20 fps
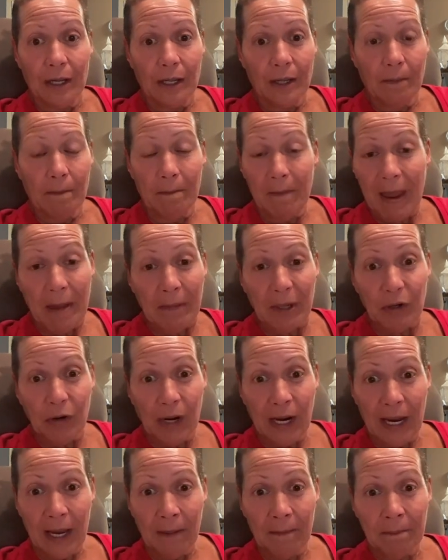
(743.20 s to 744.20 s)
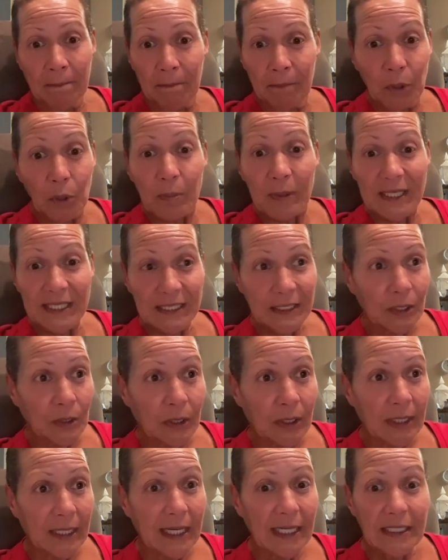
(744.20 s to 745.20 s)
mammogram booby
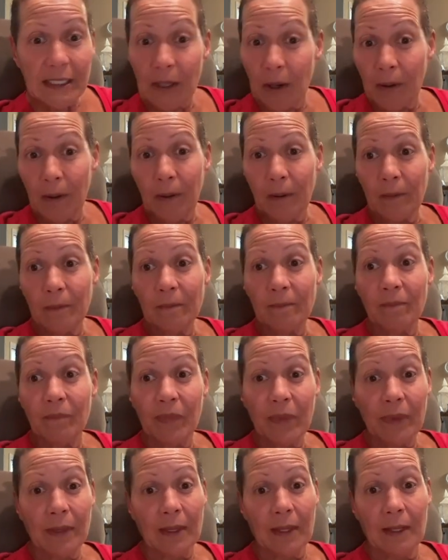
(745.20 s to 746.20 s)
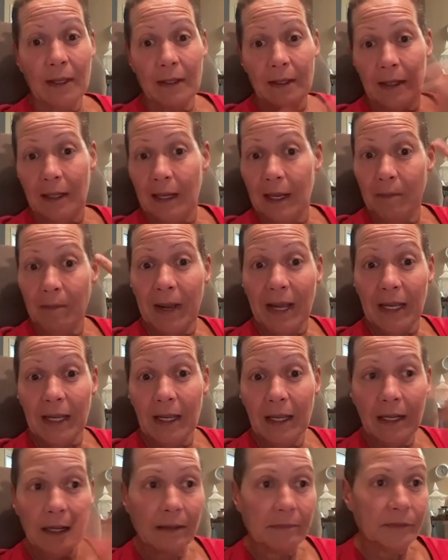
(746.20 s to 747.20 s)
story. So in my
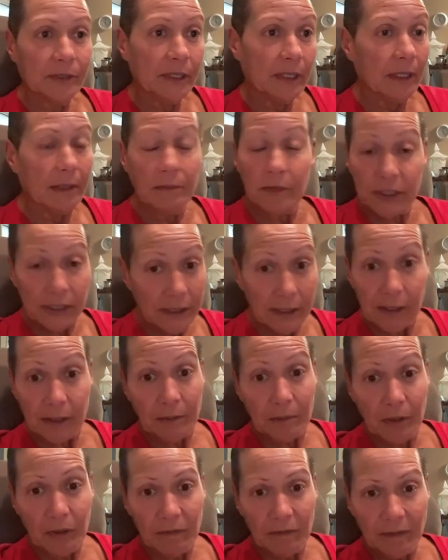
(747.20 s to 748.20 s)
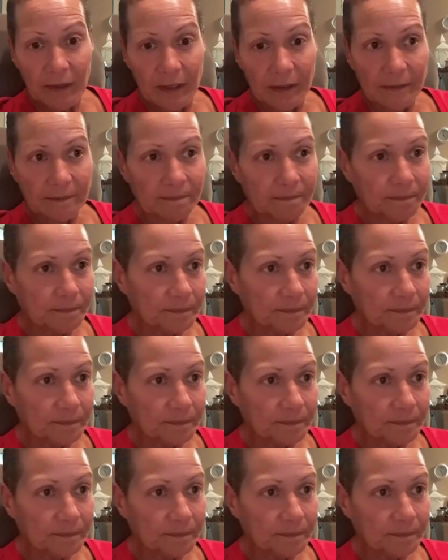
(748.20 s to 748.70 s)
head, I'm just going to move on.